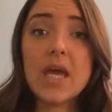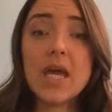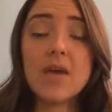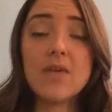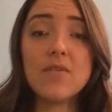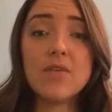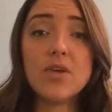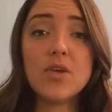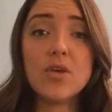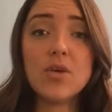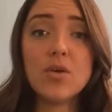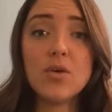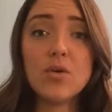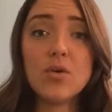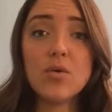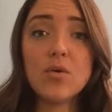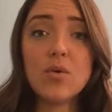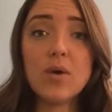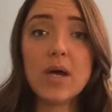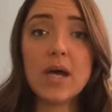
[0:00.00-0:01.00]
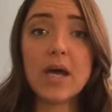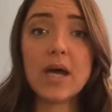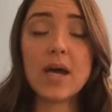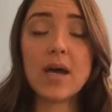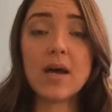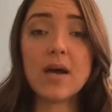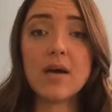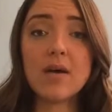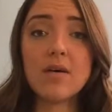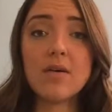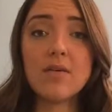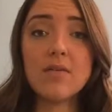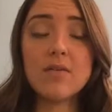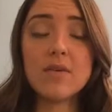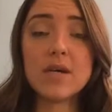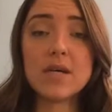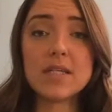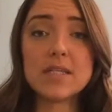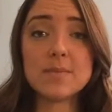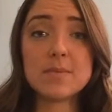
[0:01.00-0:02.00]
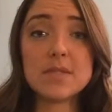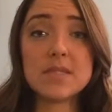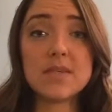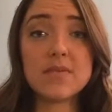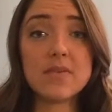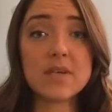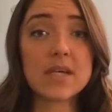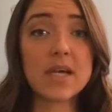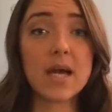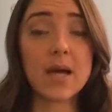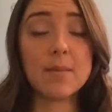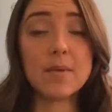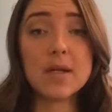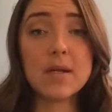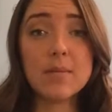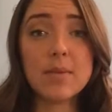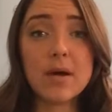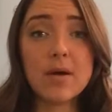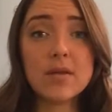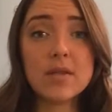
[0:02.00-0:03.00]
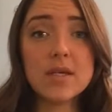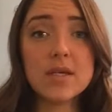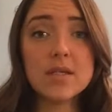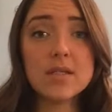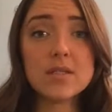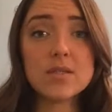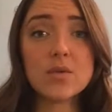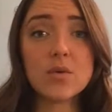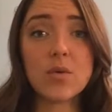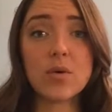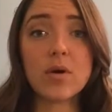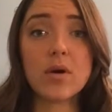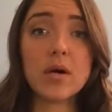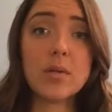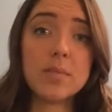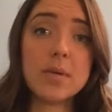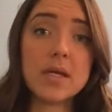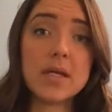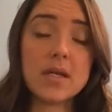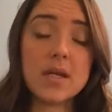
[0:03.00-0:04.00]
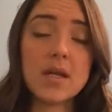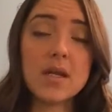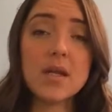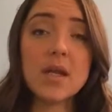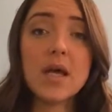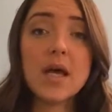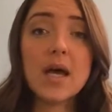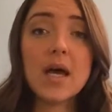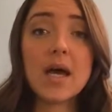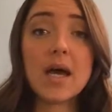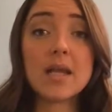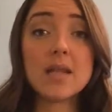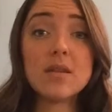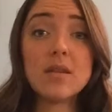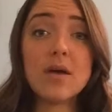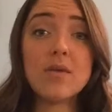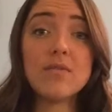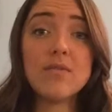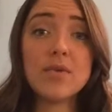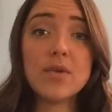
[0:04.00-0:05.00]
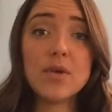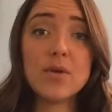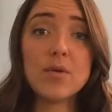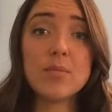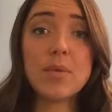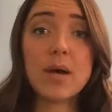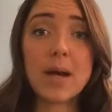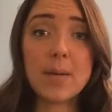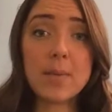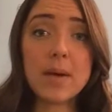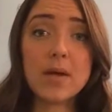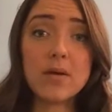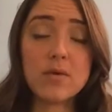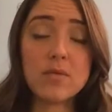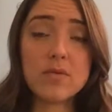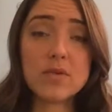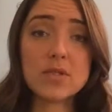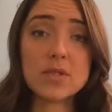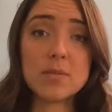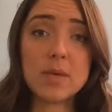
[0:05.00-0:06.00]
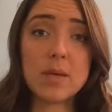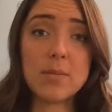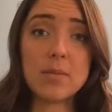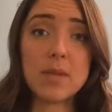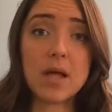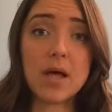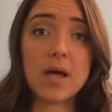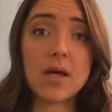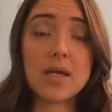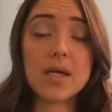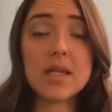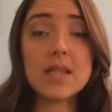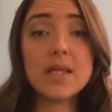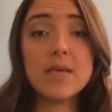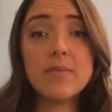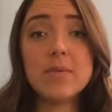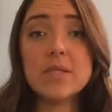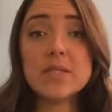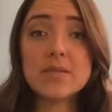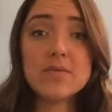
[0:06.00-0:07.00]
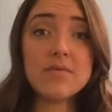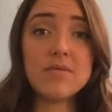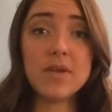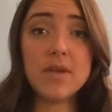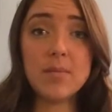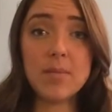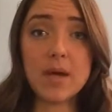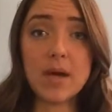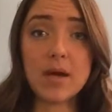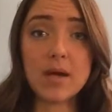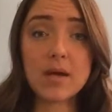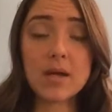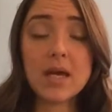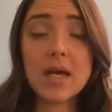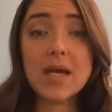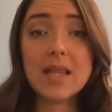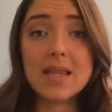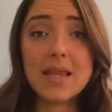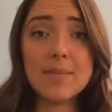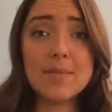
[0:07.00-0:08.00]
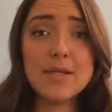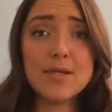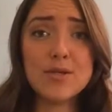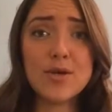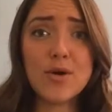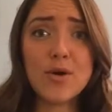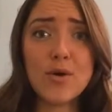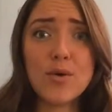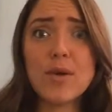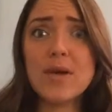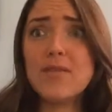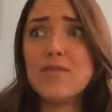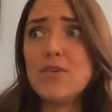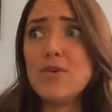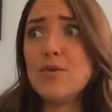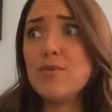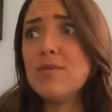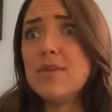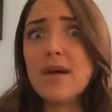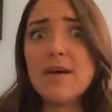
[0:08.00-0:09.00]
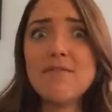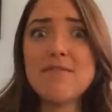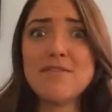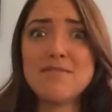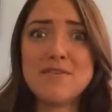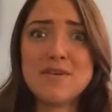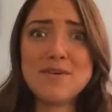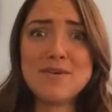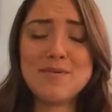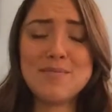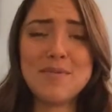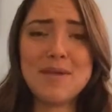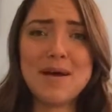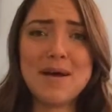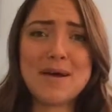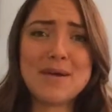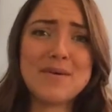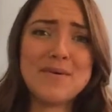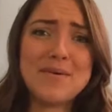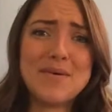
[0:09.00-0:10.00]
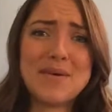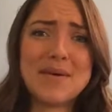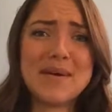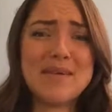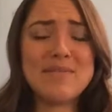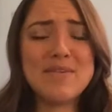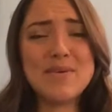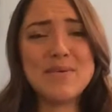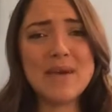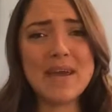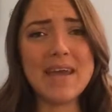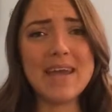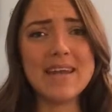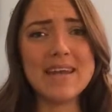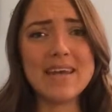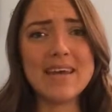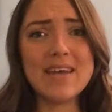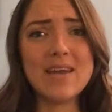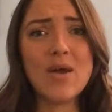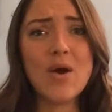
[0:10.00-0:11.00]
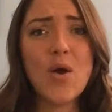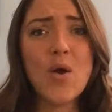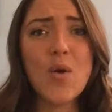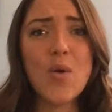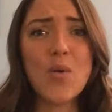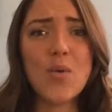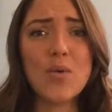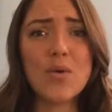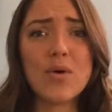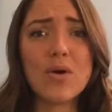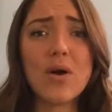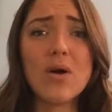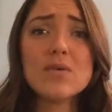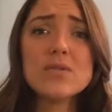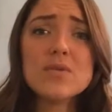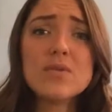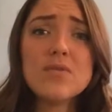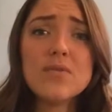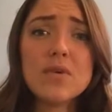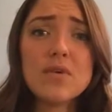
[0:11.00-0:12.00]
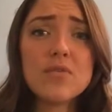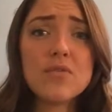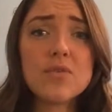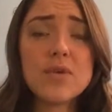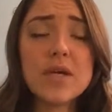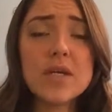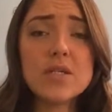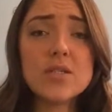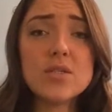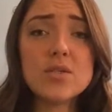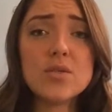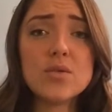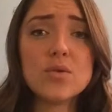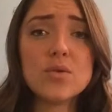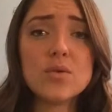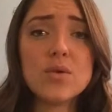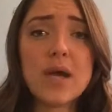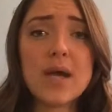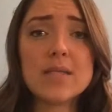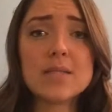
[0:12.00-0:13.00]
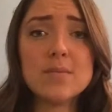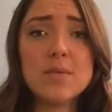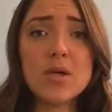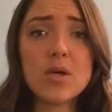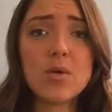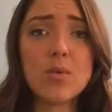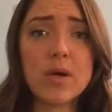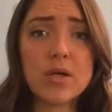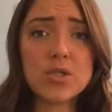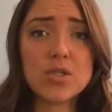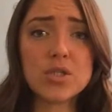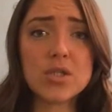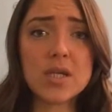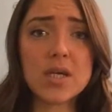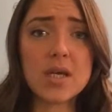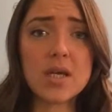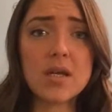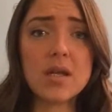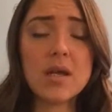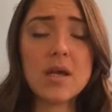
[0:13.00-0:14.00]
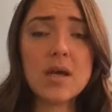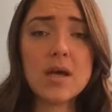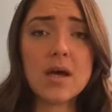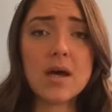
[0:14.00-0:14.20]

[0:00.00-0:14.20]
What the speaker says: If you have a specific comment about this or opinion, I'd love for you to pop on over to my blog and leave me some feedback. Let me know if you love the video blog or if you hate it, or also feel free to ask me a question